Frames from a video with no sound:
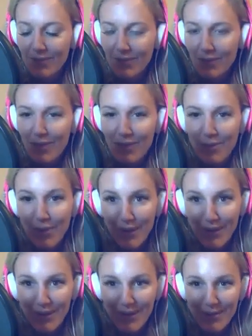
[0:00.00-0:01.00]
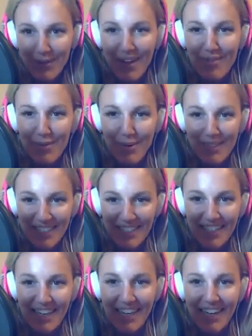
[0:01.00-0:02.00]
the world, with everyone
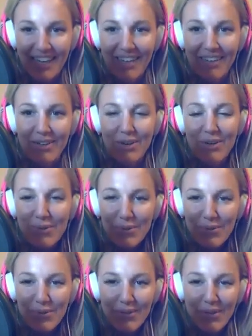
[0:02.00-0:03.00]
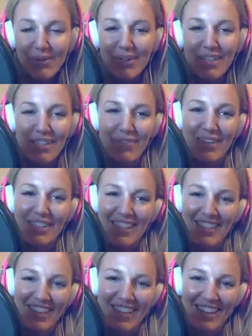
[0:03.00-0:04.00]
listening, who is
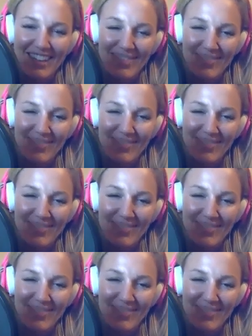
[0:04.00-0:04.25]
Francesca?